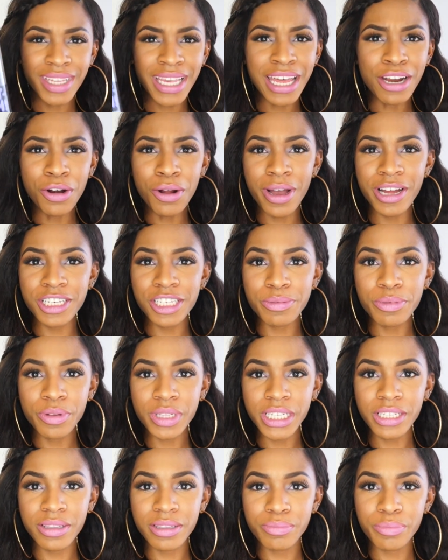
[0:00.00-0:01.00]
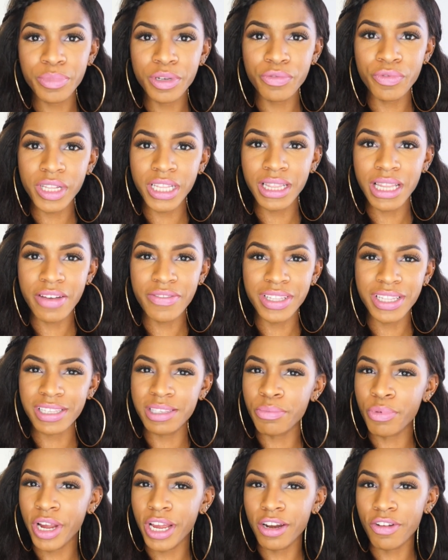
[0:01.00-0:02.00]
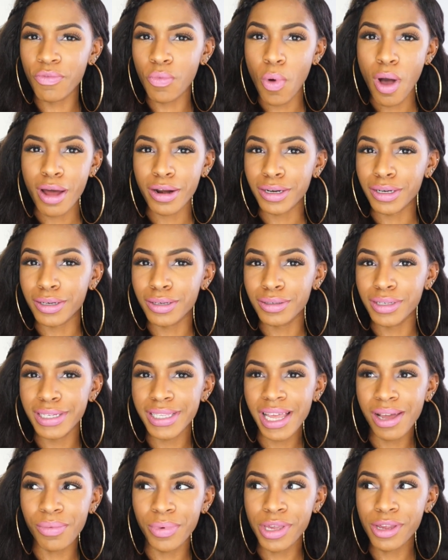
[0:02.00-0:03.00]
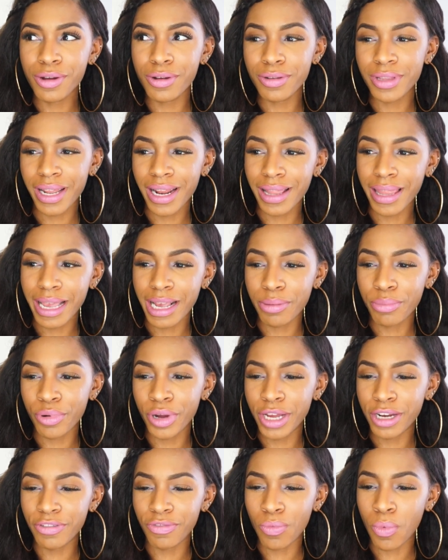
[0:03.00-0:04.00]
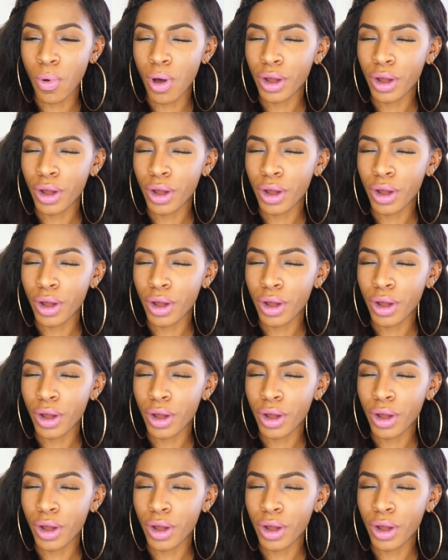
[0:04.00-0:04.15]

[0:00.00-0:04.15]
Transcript: I don't know, I just really been really loving this brand of water. Is that weird that I like a brand of